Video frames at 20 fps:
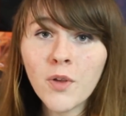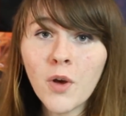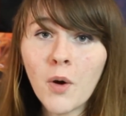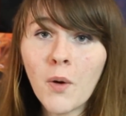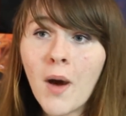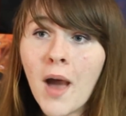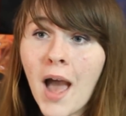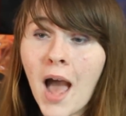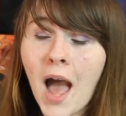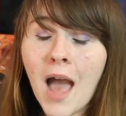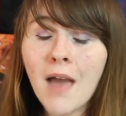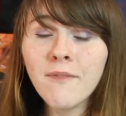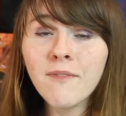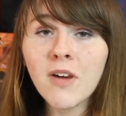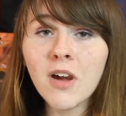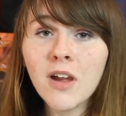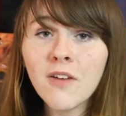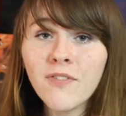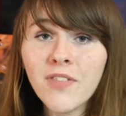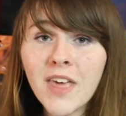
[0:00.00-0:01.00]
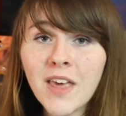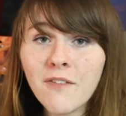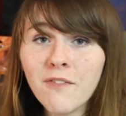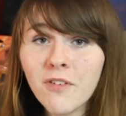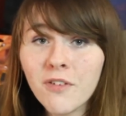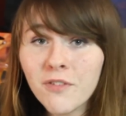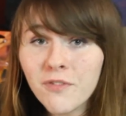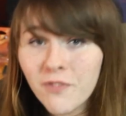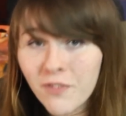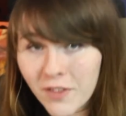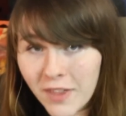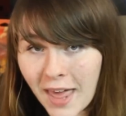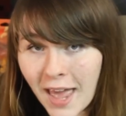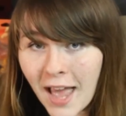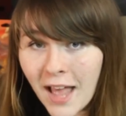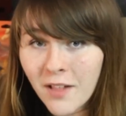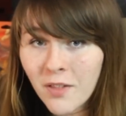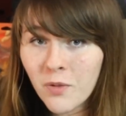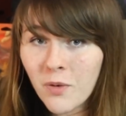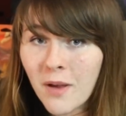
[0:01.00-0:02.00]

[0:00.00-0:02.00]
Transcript: So I'm very thankful for that.